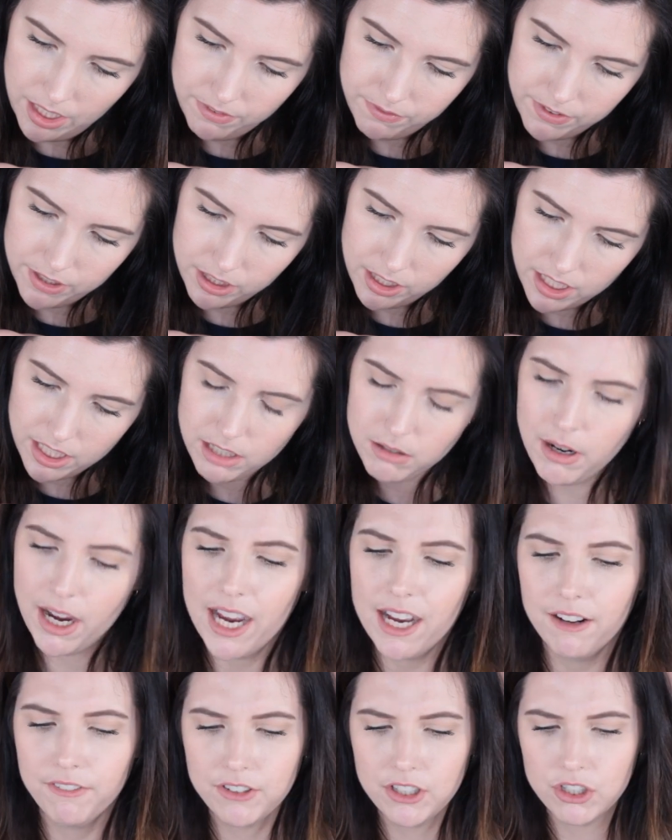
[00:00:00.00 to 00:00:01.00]
I feel like you
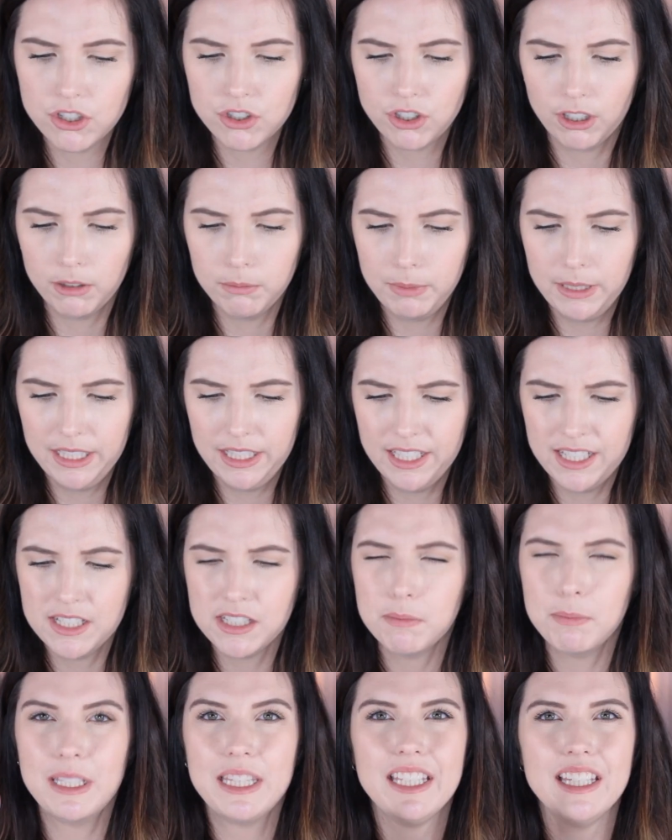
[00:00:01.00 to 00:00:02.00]
have to sharpen
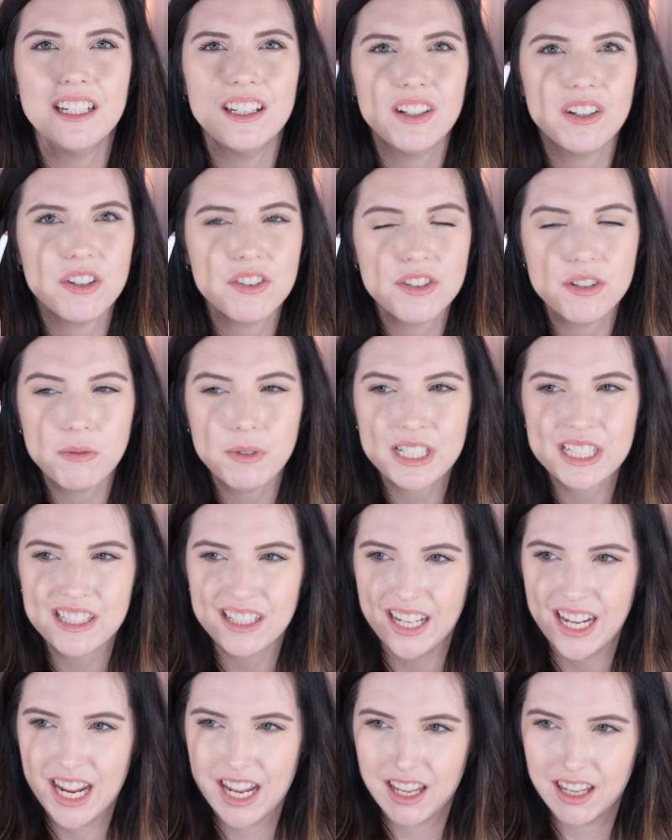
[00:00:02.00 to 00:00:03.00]
this, but then it also is
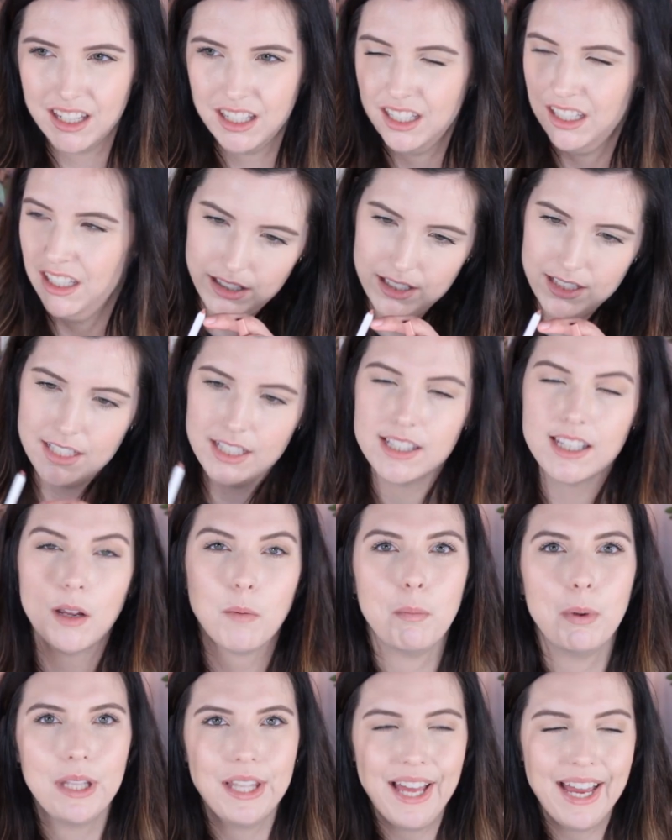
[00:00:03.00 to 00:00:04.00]
like, this is
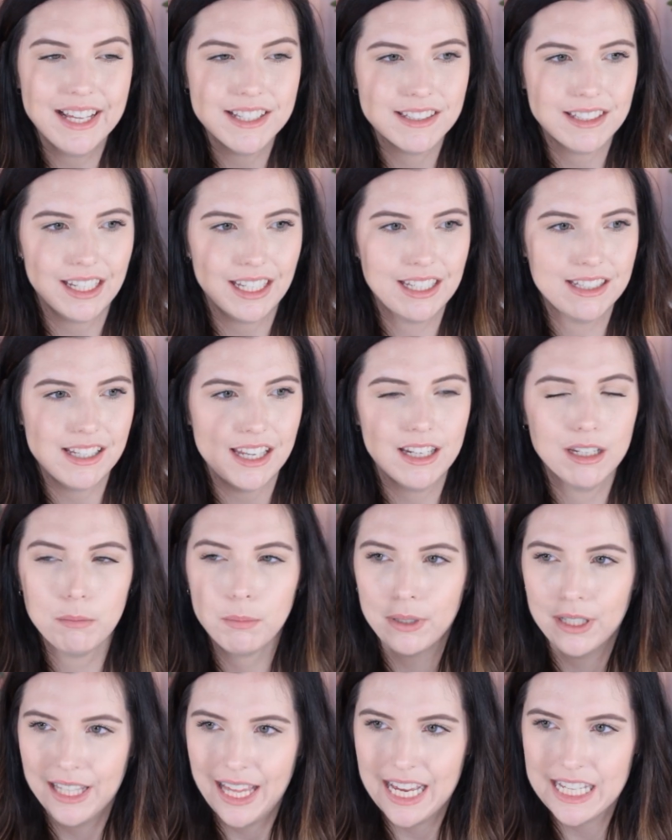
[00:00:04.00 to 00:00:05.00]
like plastic. It's in a
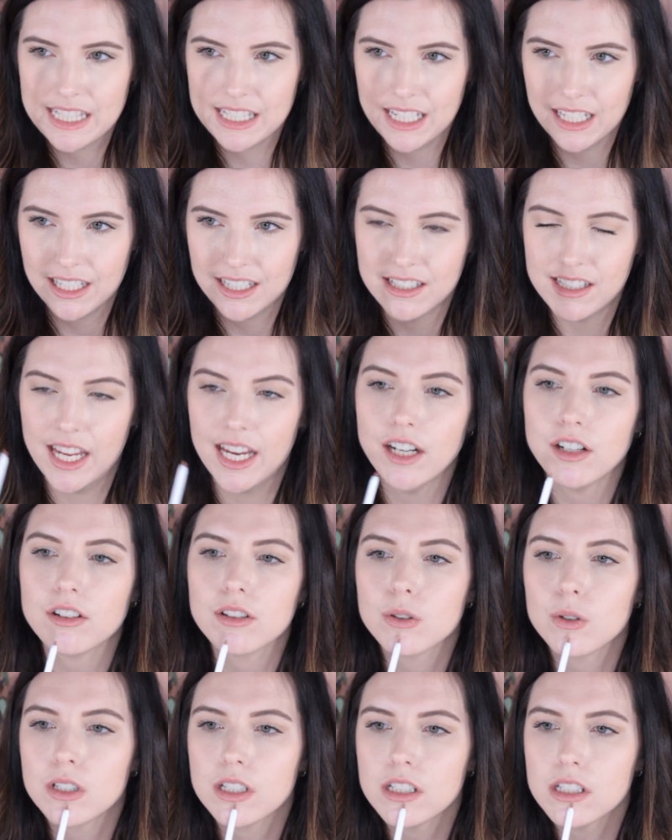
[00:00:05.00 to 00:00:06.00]
plastic container.
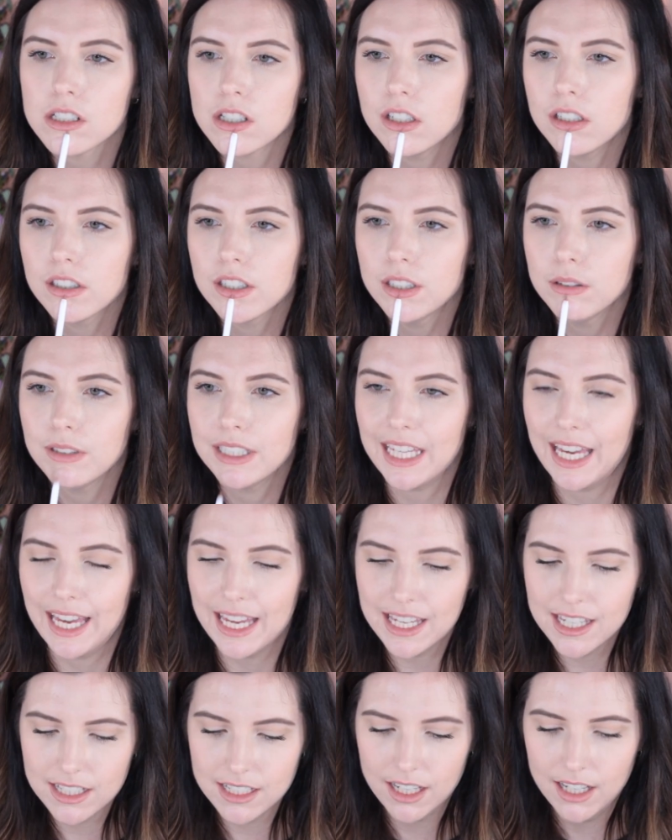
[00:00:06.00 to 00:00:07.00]
So is this all you
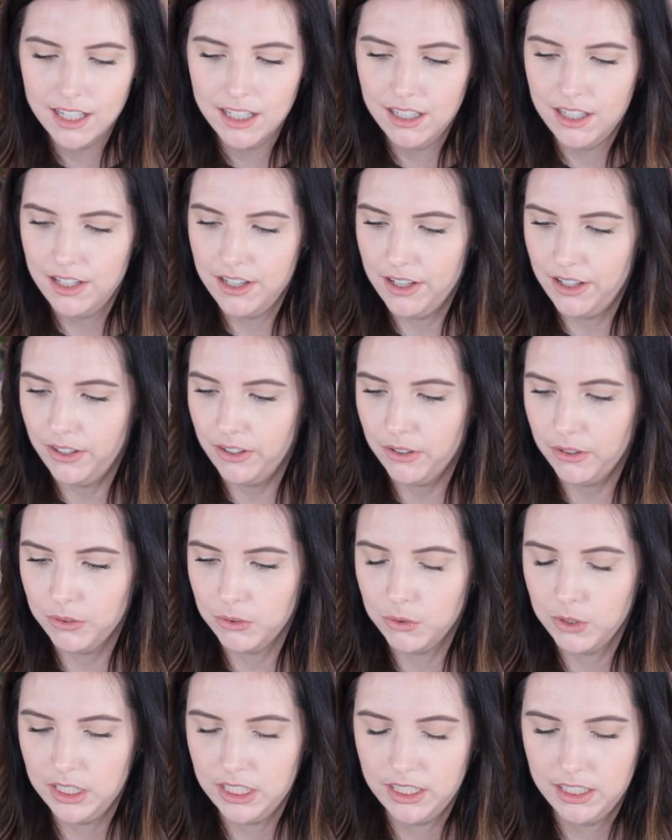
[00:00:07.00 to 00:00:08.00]
get?
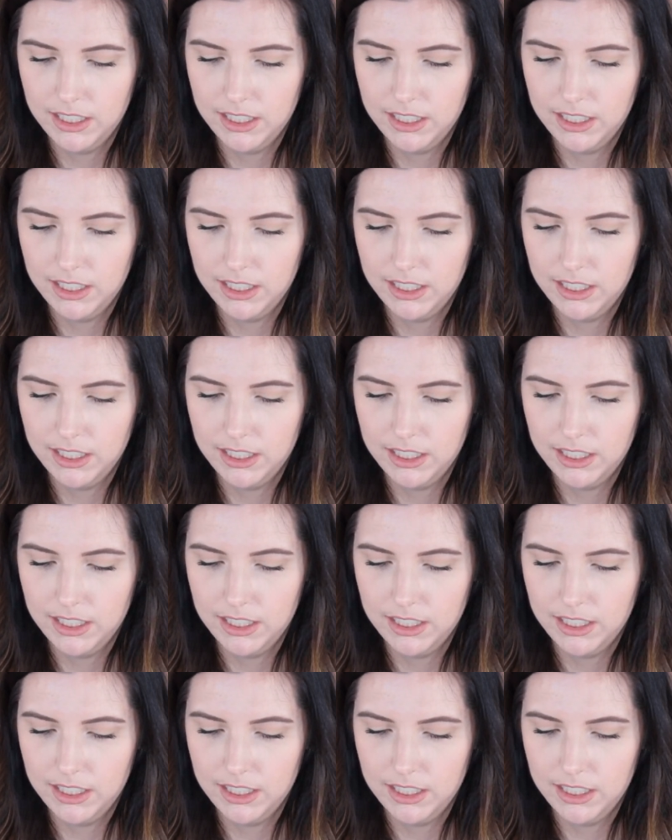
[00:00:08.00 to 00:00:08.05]
No.